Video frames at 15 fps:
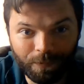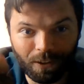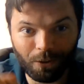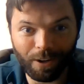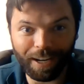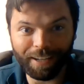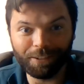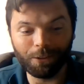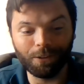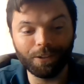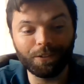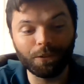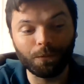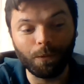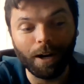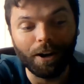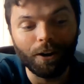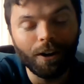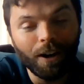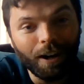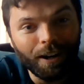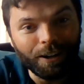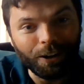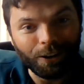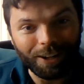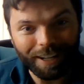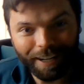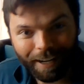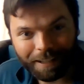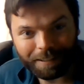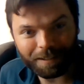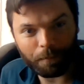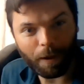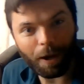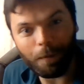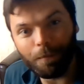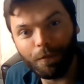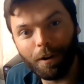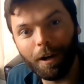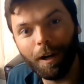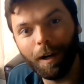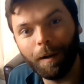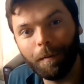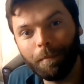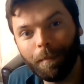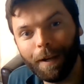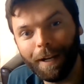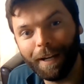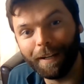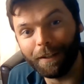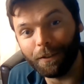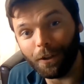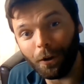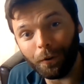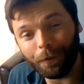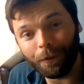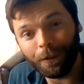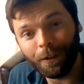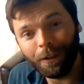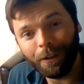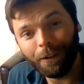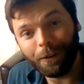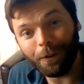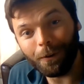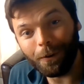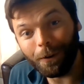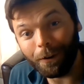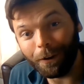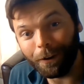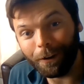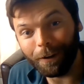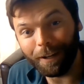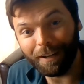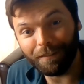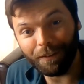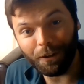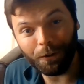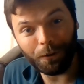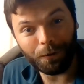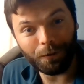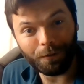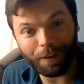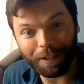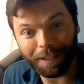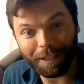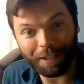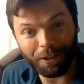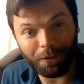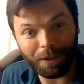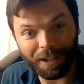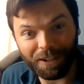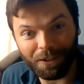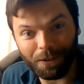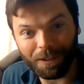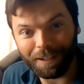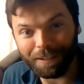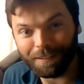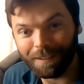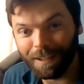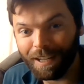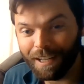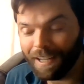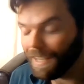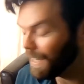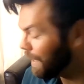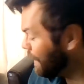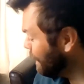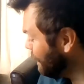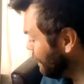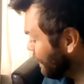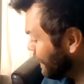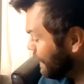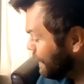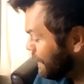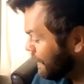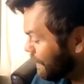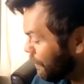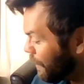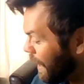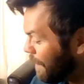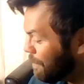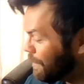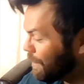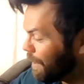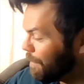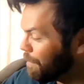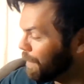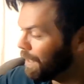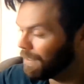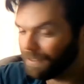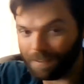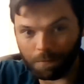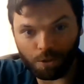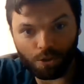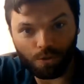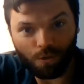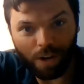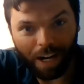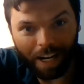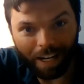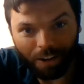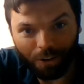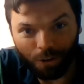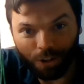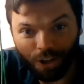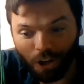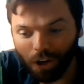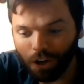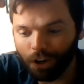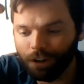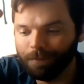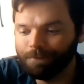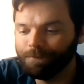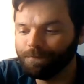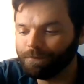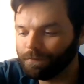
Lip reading: Okay, so this is where you're going to get some help from an adult, or if you feel like you can do this, you're going to just grab some string or yarn.